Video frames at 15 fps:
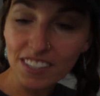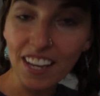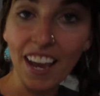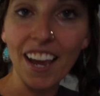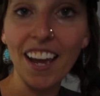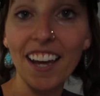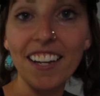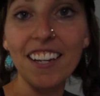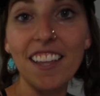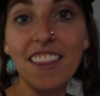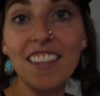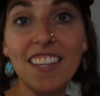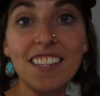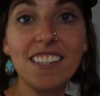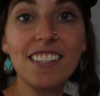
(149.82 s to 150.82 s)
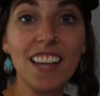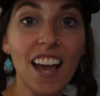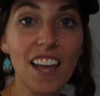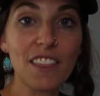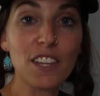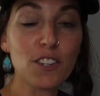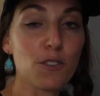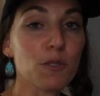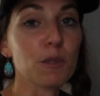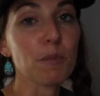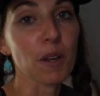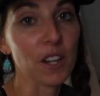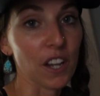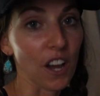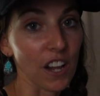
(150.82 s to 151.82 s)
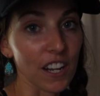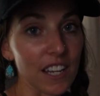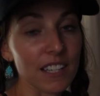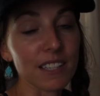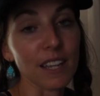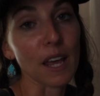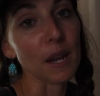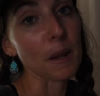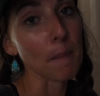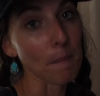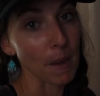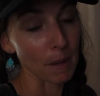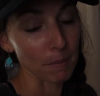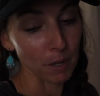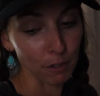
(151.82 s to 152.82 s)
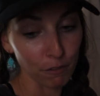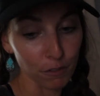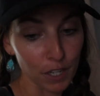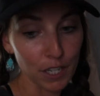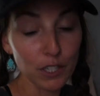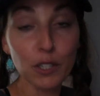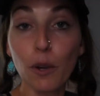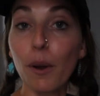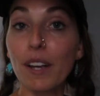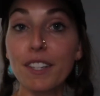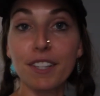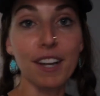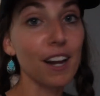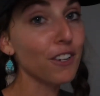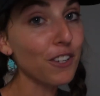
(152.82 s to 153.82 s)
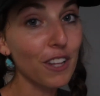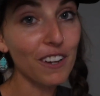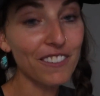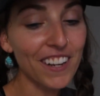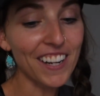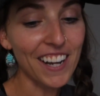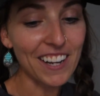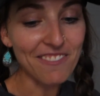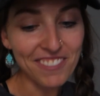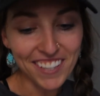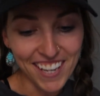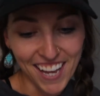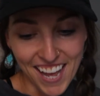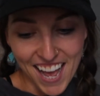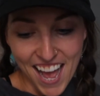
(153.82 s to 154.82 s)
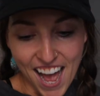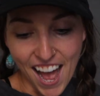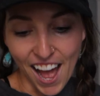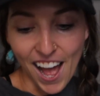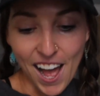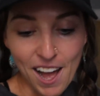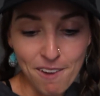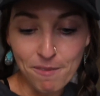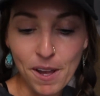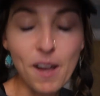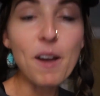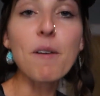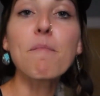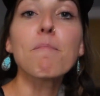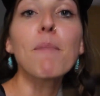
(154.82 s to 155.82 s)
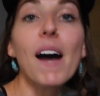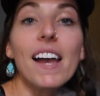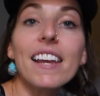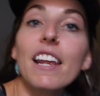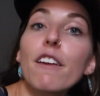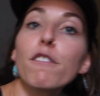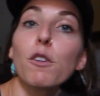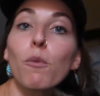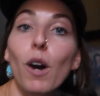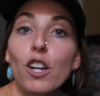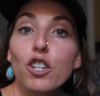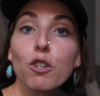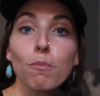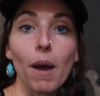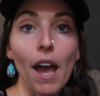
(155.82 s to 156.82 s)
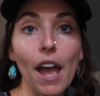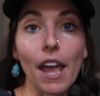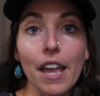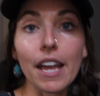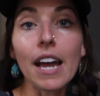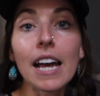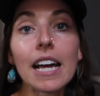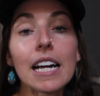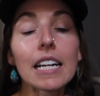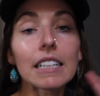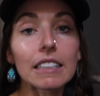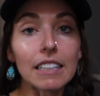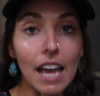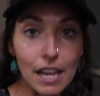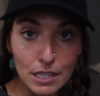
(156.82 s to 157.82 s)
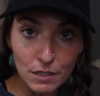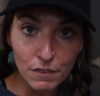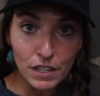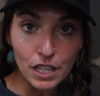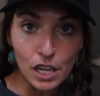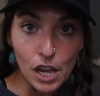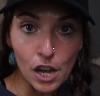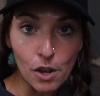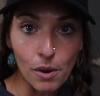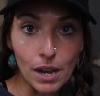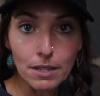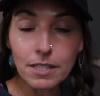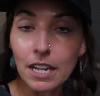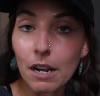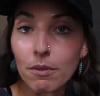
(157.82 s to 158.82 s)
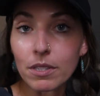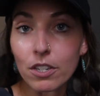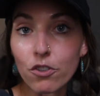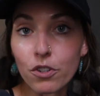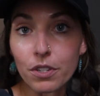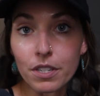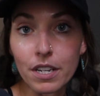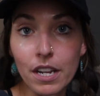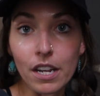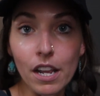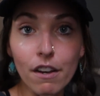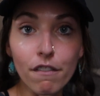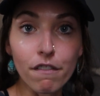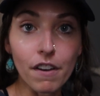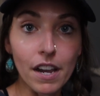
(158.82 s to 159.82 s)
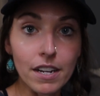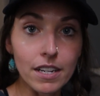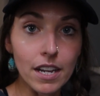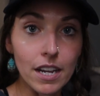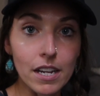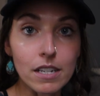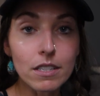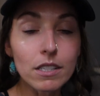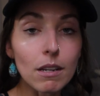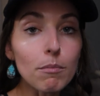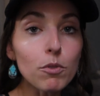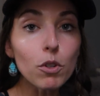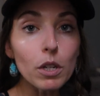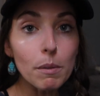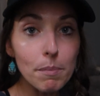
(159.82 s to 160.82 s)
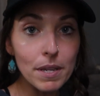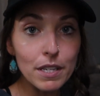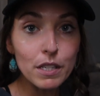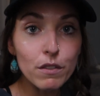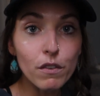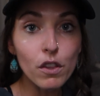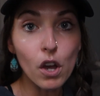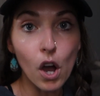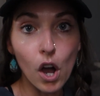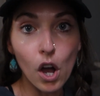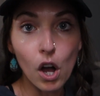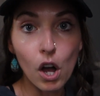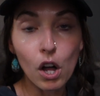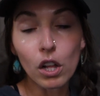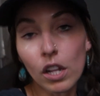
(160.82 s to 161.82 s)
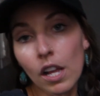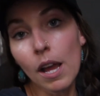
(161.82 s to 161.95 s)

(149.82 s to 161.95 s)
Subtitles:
and the sign that she was putting on it said bed bug free, so I snatched that right up. But if you watched my last video, I said I was interested in finding some sort of piece for the hall,